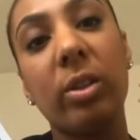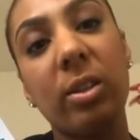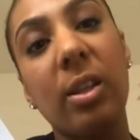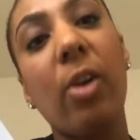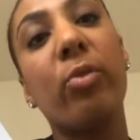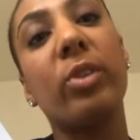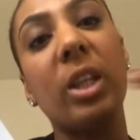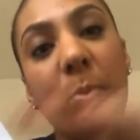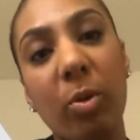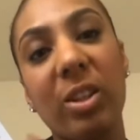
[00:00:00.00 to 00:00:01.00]
delve
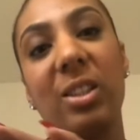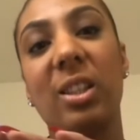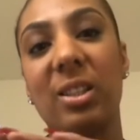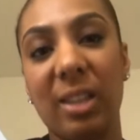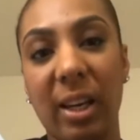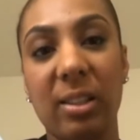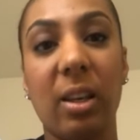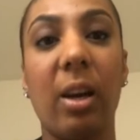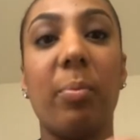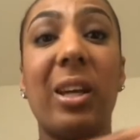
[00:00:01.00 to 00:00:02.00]
deeper into this sector
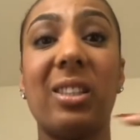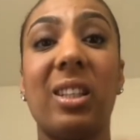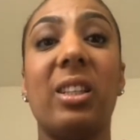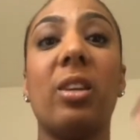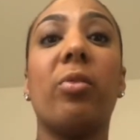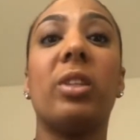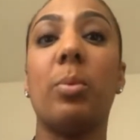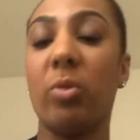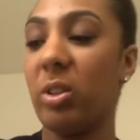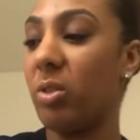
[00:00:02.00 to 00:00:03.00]
and basically delve
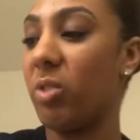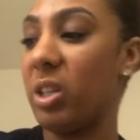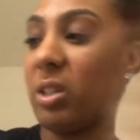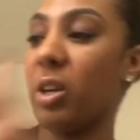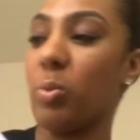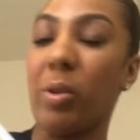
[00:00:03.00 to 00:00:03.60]
deeper into research,